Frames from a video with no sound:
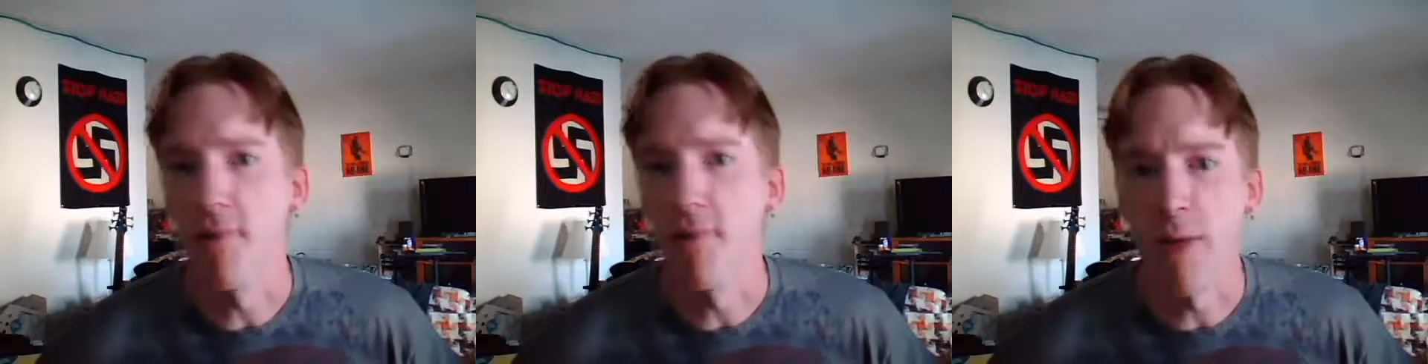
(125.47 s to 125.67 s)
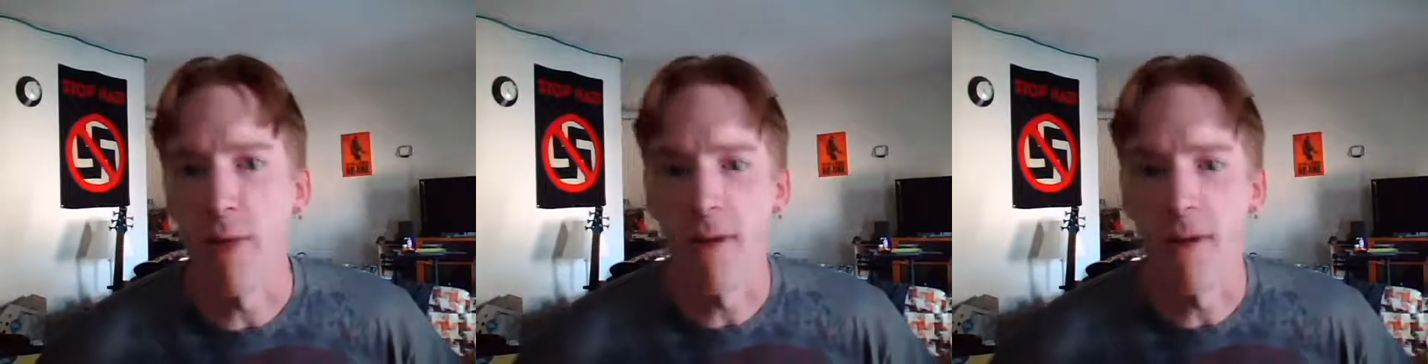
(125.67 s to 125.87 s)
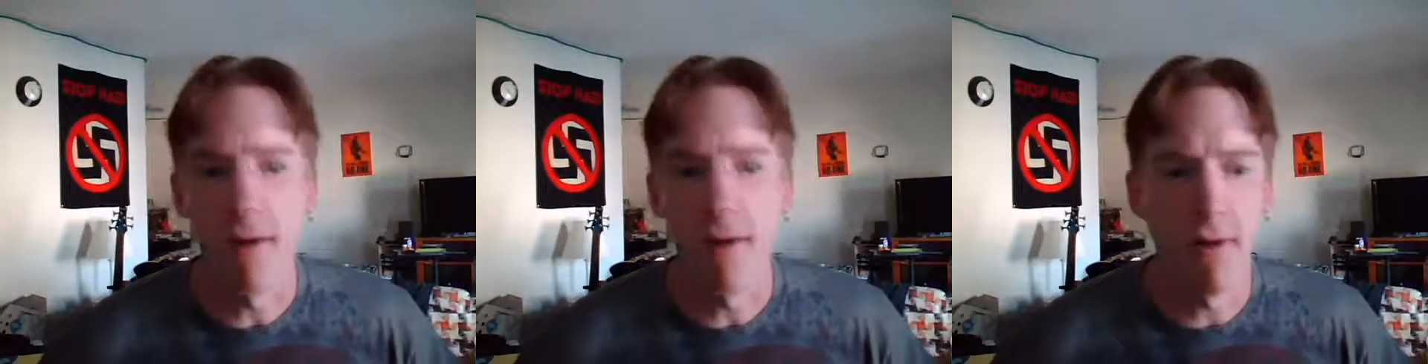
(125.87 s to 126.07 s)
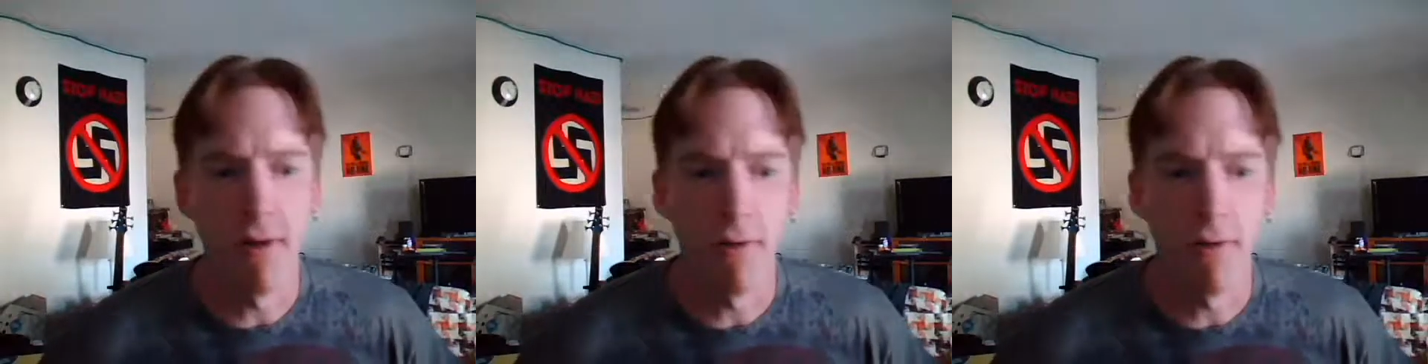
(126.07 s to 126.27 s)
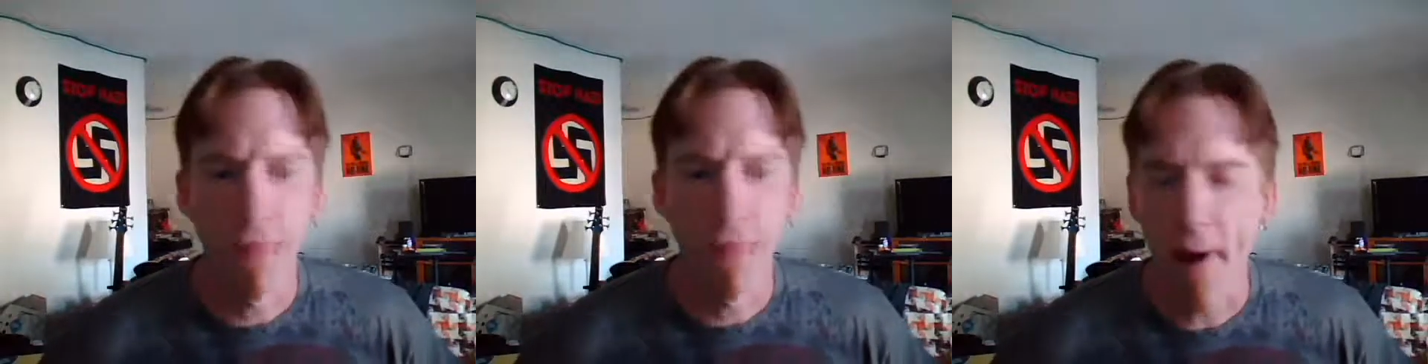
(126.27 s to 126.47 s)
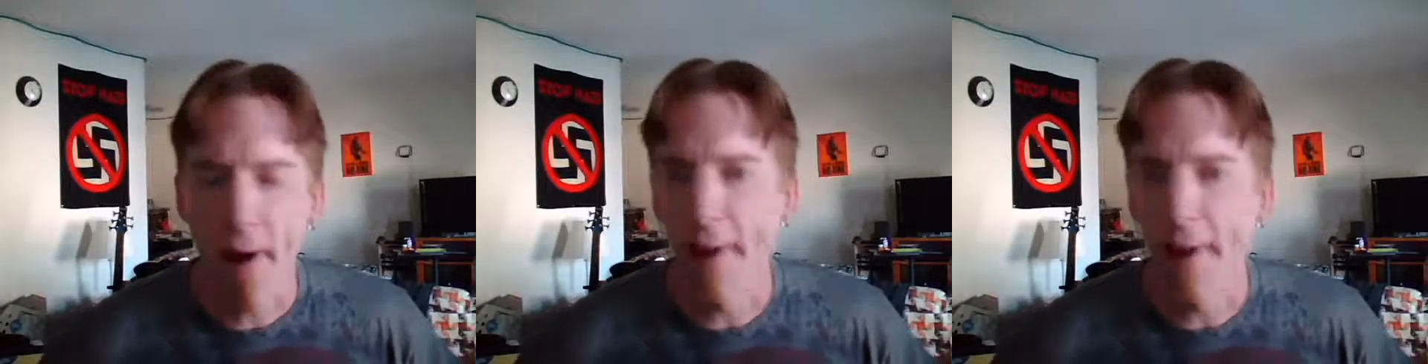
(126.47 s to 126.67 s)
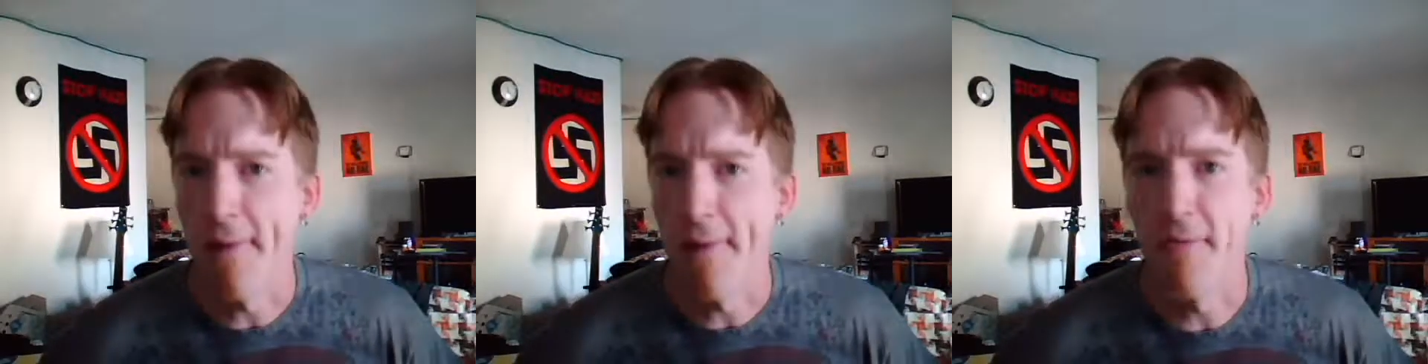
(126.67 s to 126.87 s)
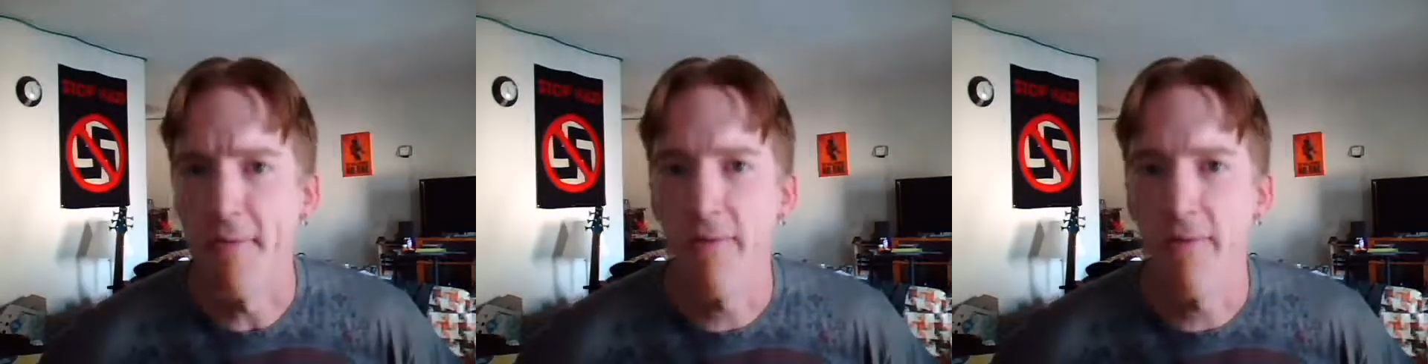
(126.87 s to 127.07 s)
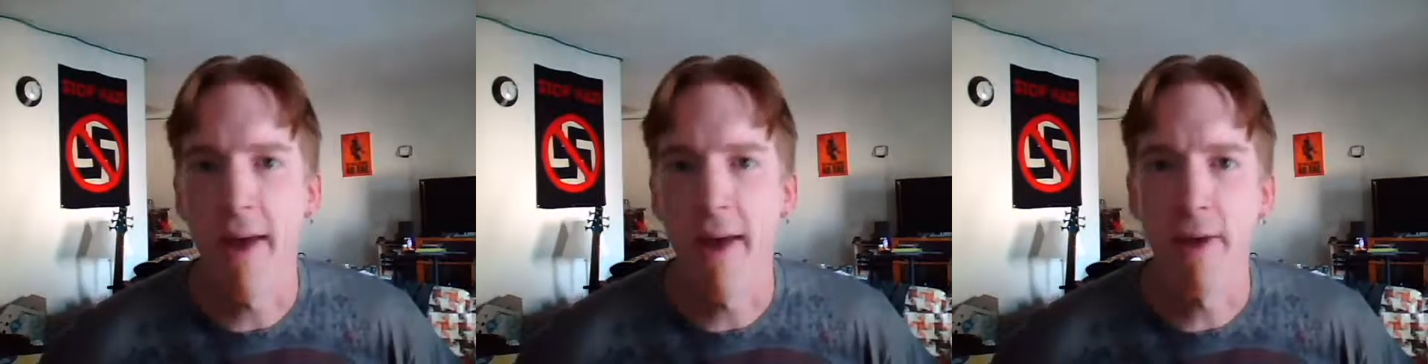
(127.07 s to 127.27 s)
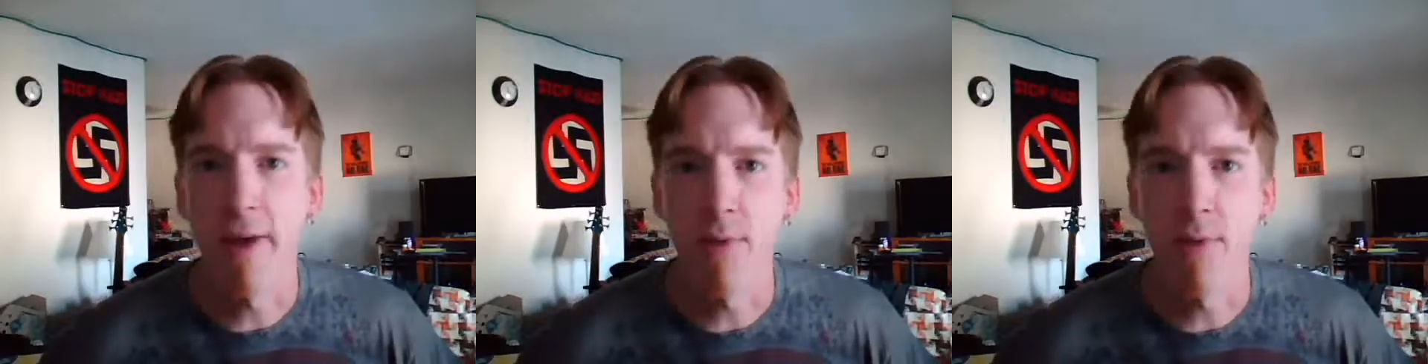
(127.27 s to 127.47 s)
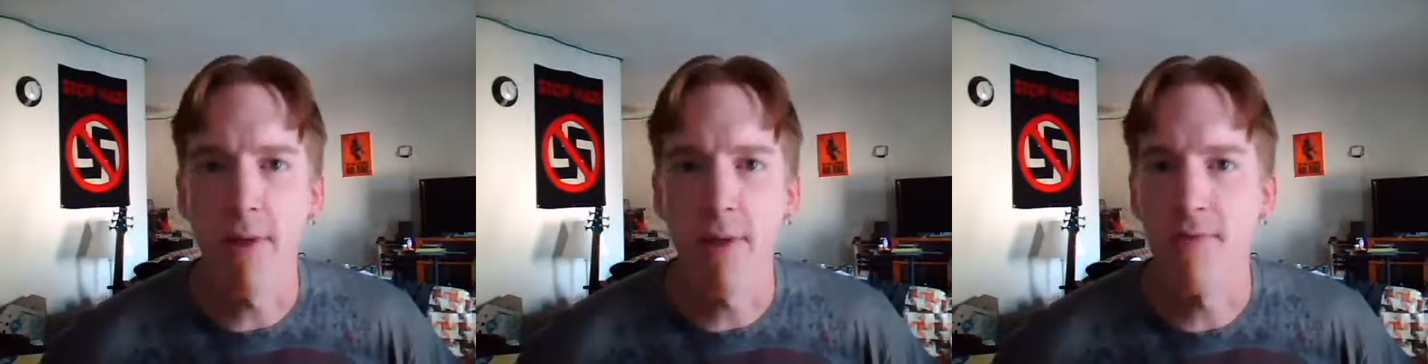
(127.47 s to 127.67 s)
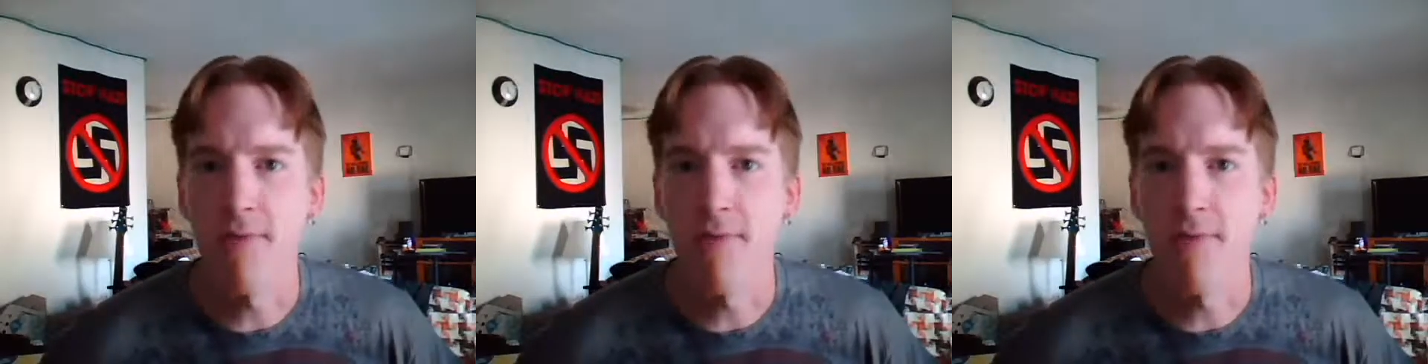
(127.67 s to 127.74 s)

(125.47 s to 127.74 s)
we all have aspects